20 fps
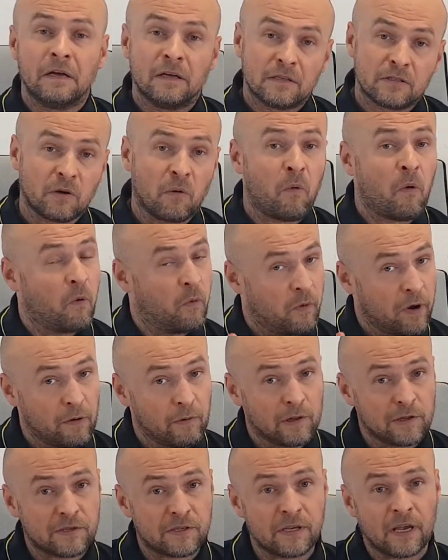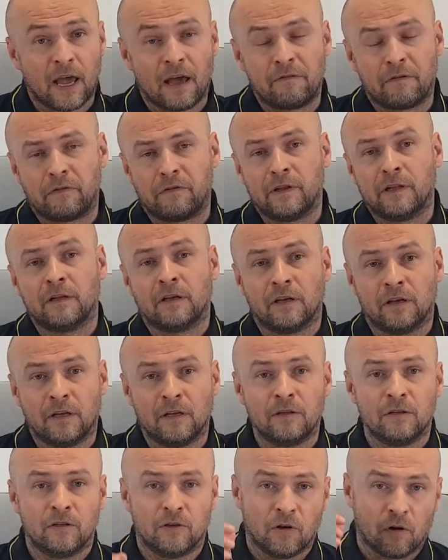So we will see everything
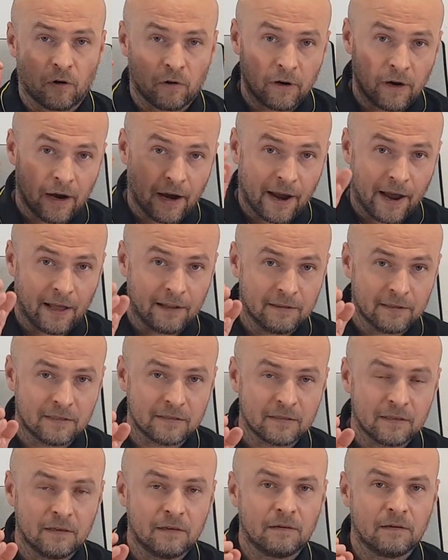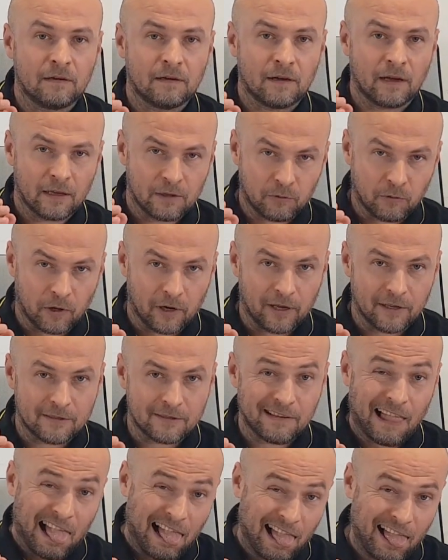in your hands and wallets.